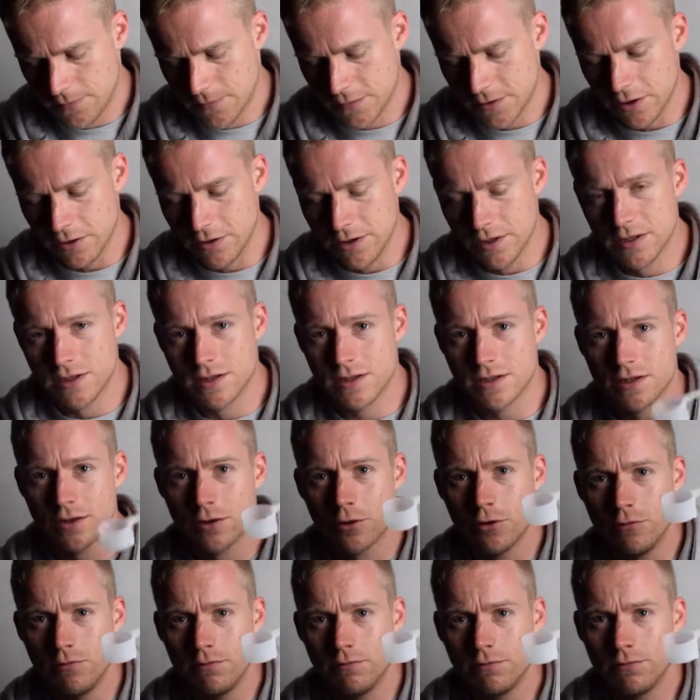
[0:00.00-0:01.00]
So this is a
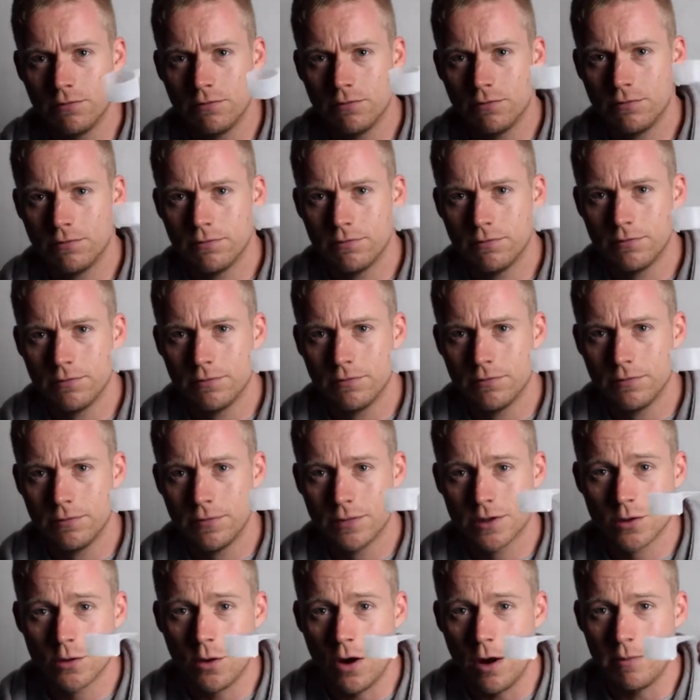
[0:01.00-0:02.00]
scoop,
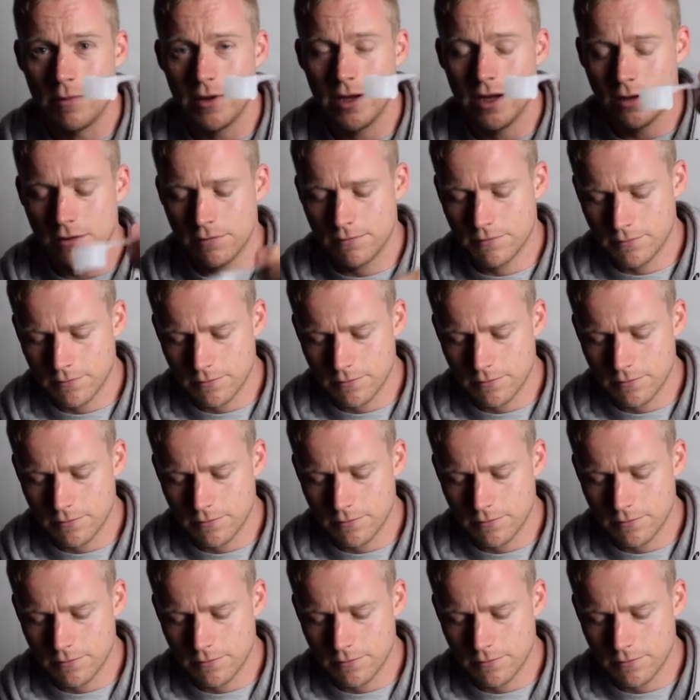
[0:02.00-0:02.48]
it's quite big.